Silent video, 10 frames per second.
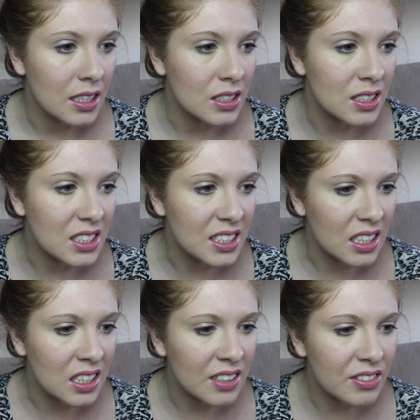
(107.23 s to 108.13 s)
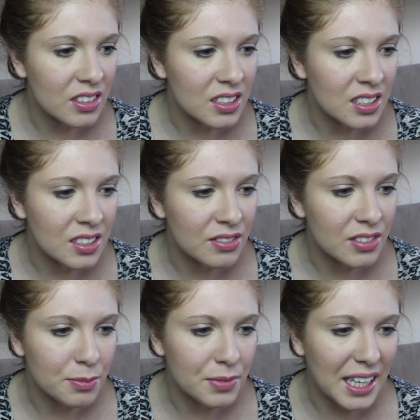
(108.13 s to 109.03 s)
is it Deliver Us
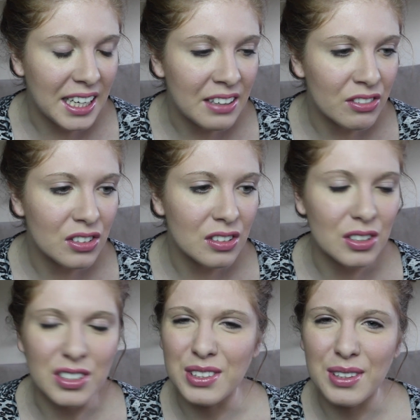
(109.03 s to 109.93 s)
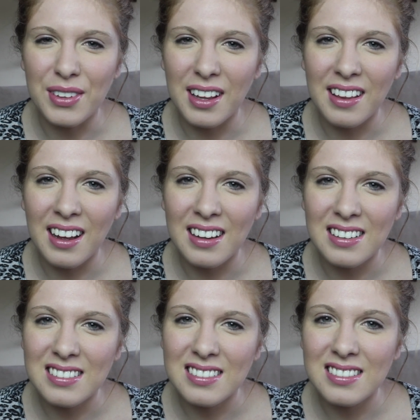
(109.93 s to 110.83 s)
from Evil or something like
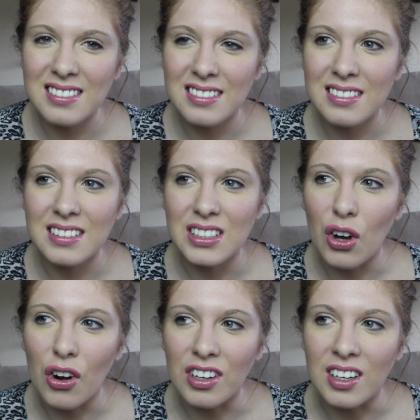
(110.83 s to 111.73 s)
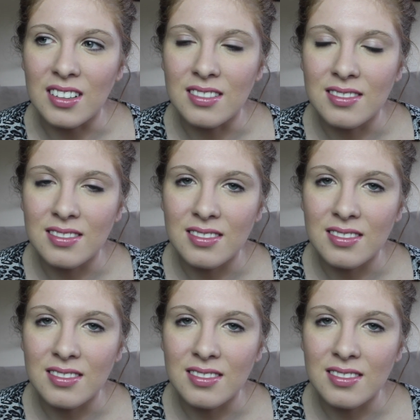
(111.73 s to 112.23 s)
that? It's a horror.